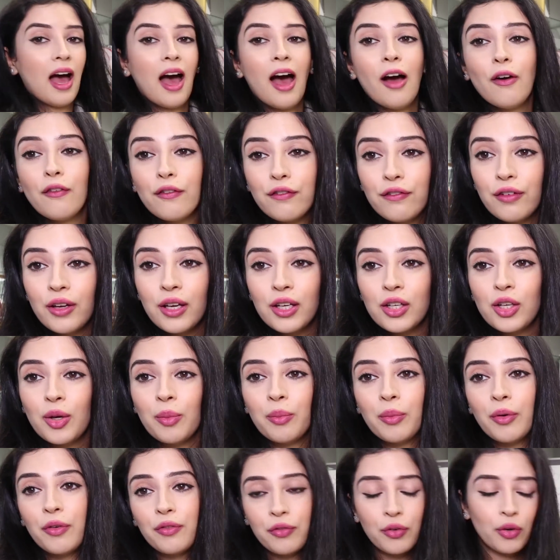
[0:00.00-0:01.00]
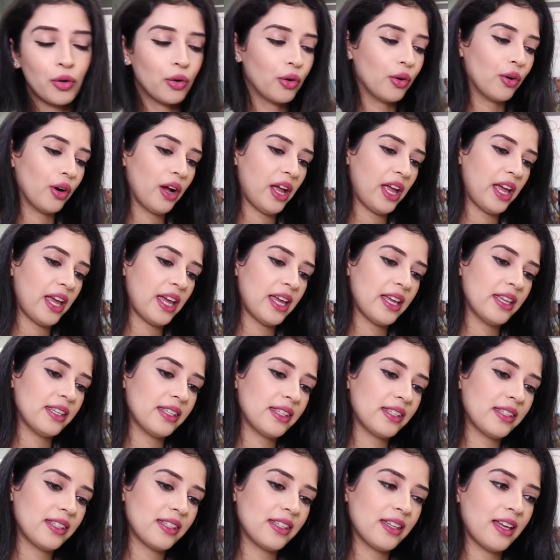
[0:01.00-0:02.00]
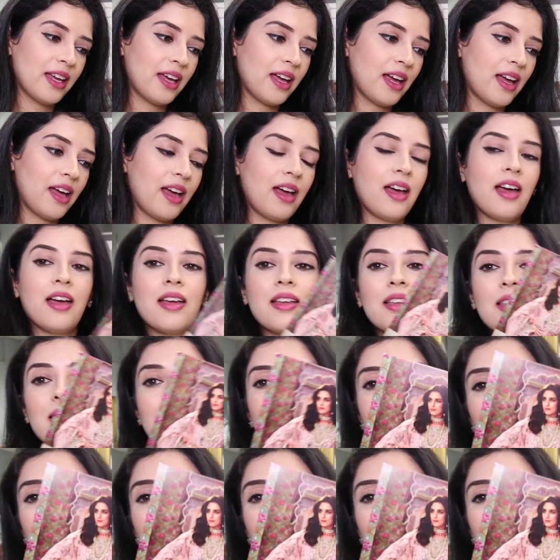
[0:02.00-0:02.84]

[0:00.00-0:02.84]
Outfit number four is uh,